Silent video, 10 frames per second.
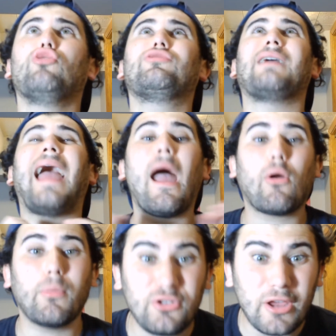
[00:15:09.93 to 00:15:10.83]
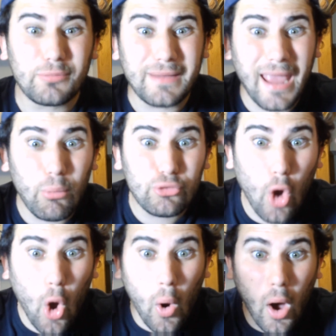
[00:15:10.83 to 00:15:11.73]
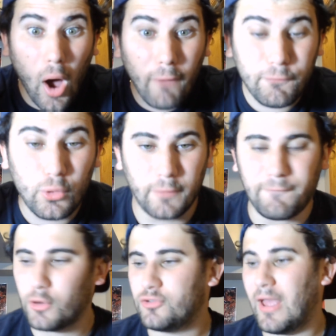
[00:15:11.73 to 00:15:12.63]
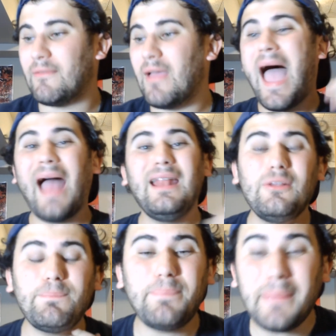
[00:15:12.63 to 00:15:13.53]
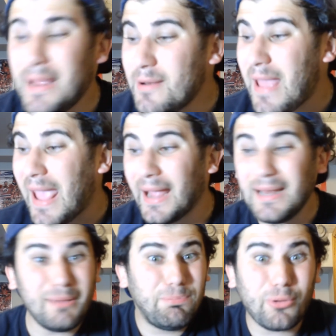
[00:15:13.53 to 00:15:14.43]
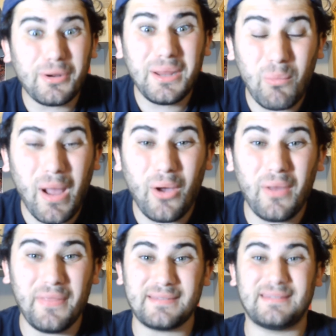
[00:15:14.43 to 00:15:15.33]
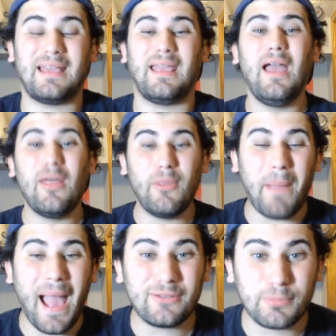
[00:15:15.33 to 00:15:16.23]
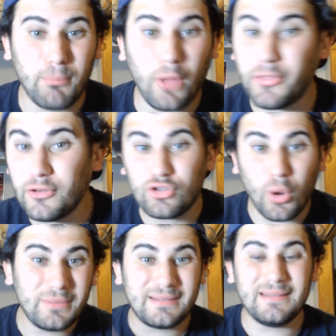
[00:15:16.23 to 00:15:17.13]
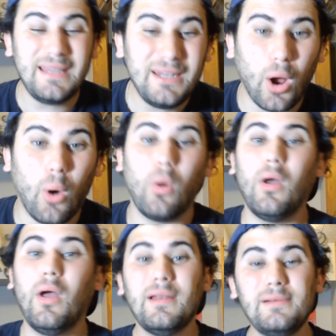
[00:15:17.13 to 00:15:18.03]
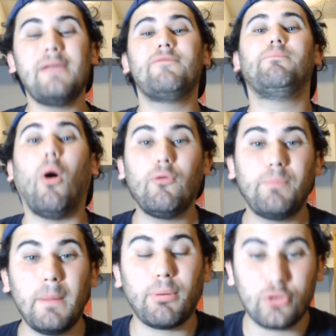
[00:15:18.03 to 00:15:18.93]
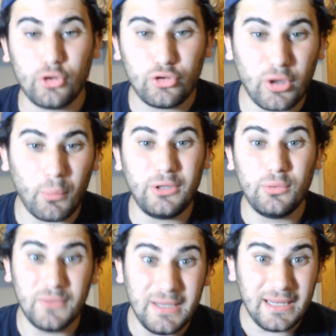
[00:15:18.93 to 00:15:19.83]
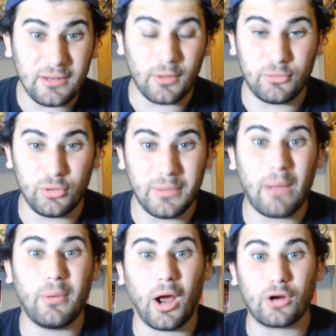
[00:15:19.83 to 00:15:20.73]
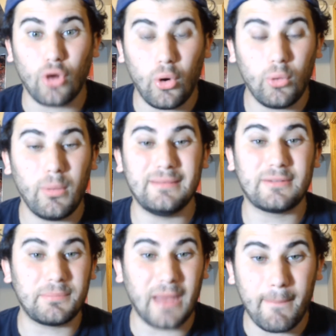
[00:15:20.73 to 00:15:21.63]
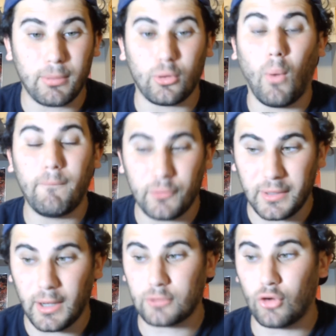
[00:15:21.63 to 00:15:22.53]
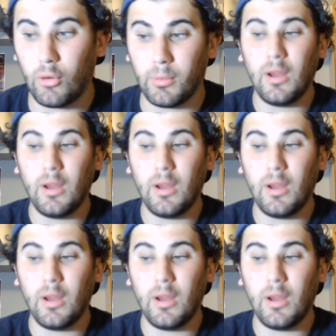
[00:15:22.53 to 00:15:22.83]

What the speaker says: terribly. James McNeil was awful in the first half, and he's been hitting pretty well in the past month, and so is Nito. They've both been producing when you've needed them to now in September, and hopefully in October